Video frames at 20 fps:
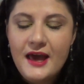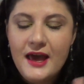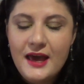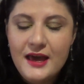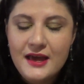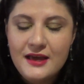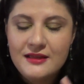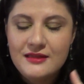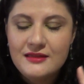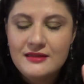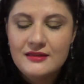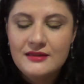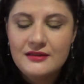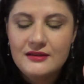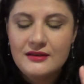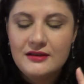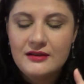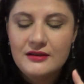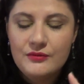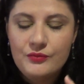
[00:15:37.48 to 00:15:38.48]
And
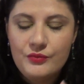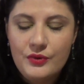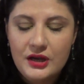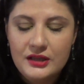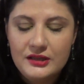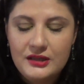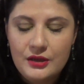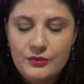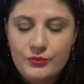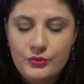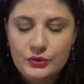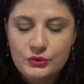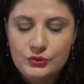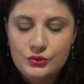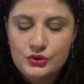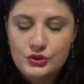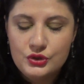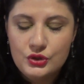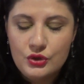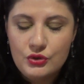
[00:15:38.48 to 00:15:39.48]
what I want
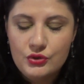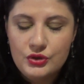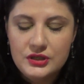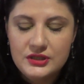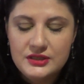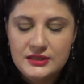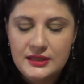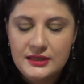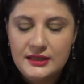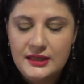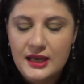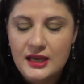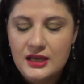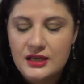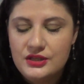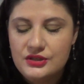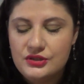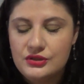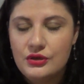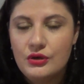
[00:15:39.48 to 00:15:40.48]
to show is The
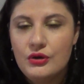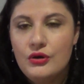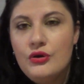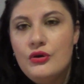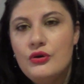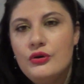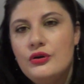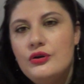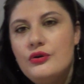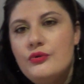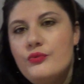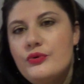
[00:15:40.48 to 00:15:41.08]
Day Is Gone,